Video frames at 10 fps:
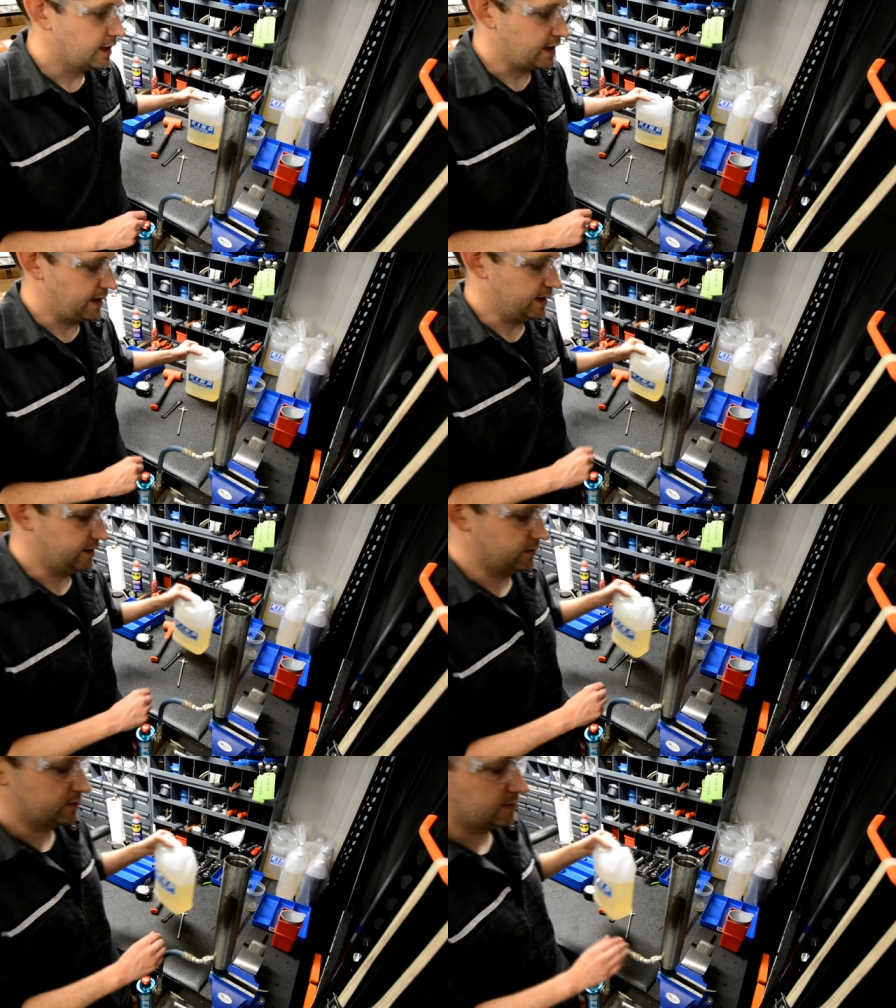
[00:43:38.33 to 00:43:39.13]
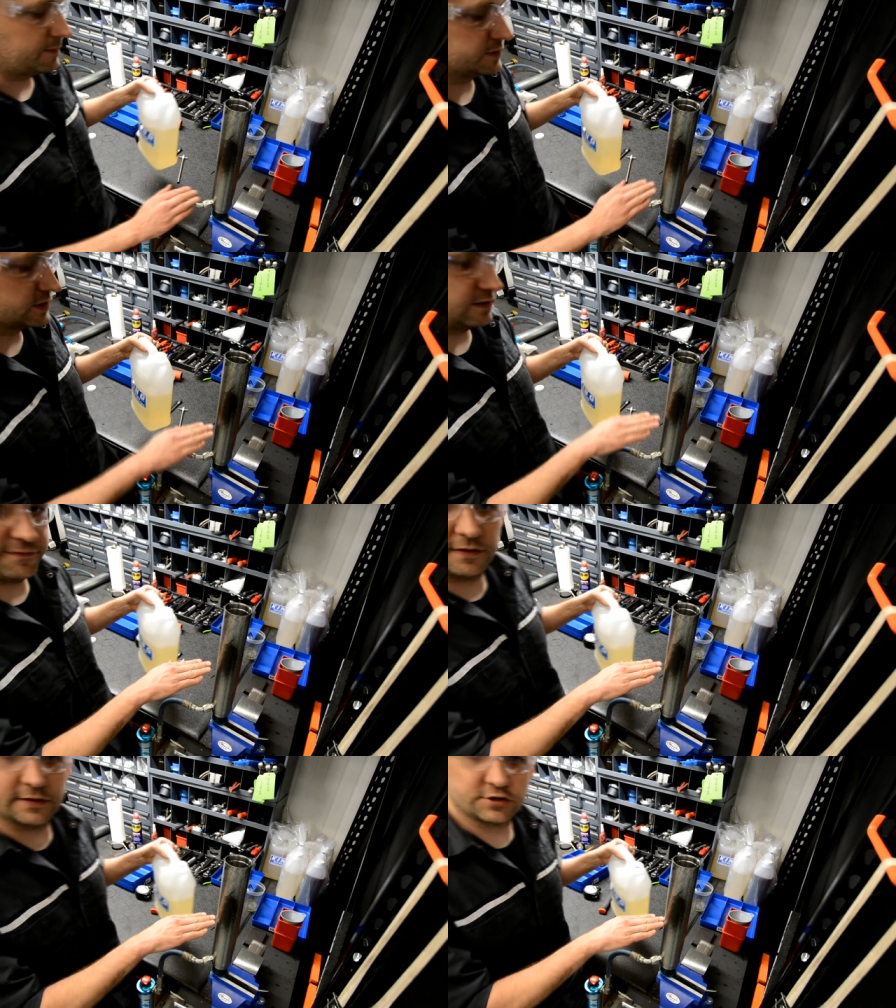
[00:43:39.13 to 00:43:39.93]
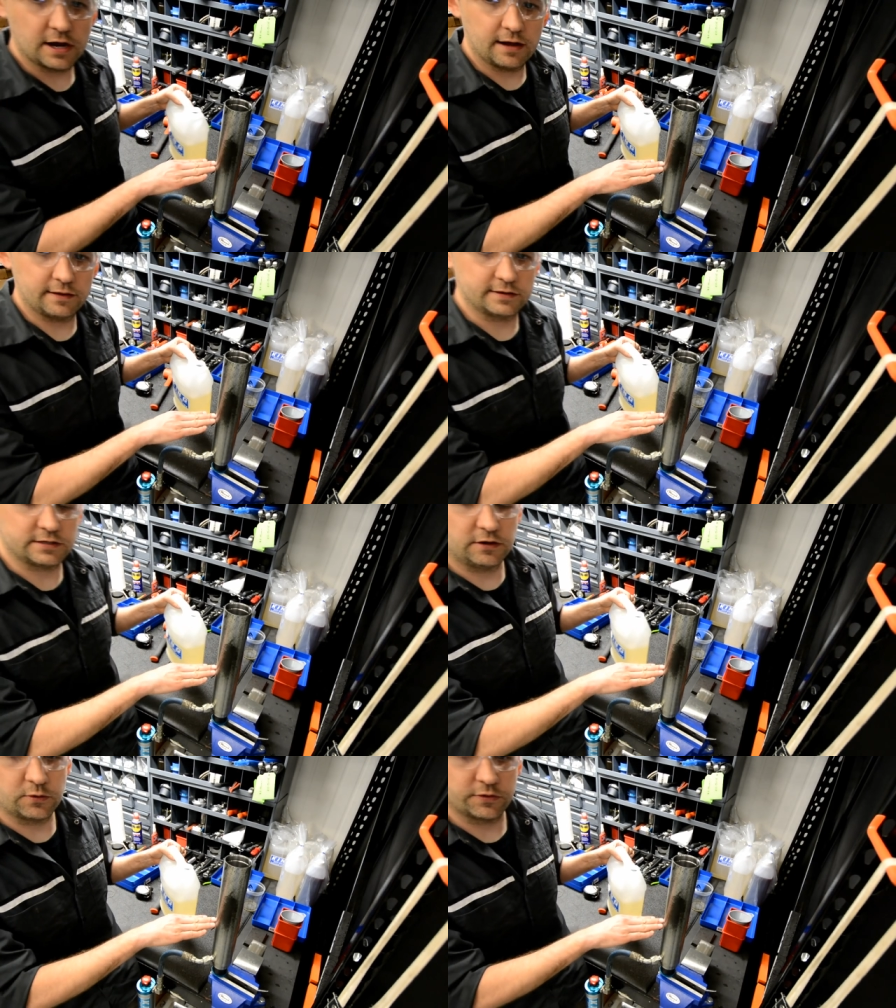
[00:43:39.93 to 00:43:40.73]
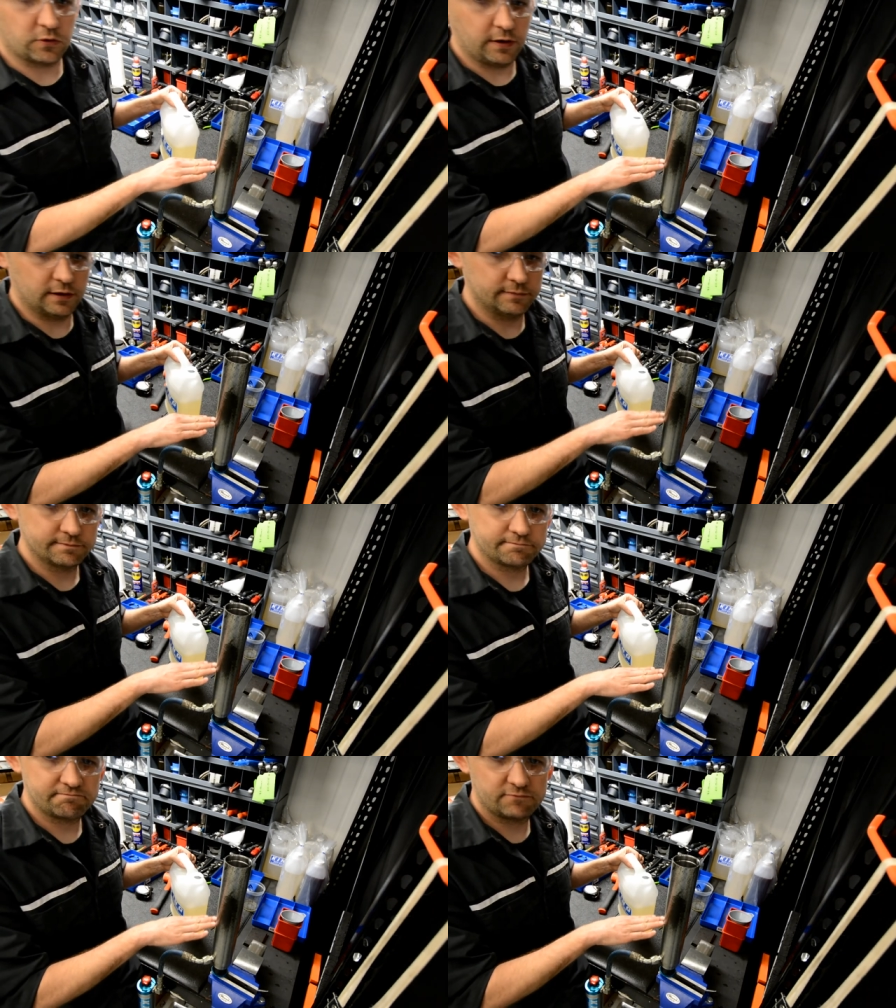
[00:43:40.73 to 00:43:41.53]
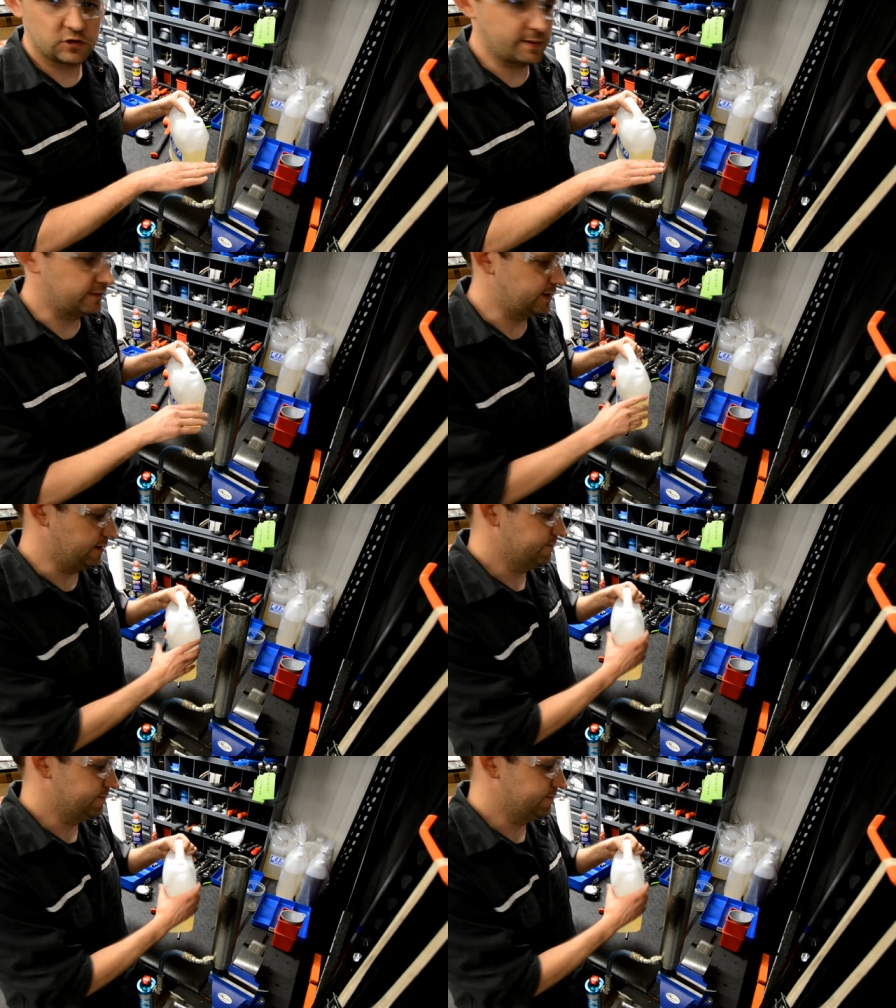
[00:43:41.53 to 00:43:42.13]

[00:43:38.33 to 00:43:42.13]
and I'm just going to fill the, shot, uh, the cylinder with oil to about there.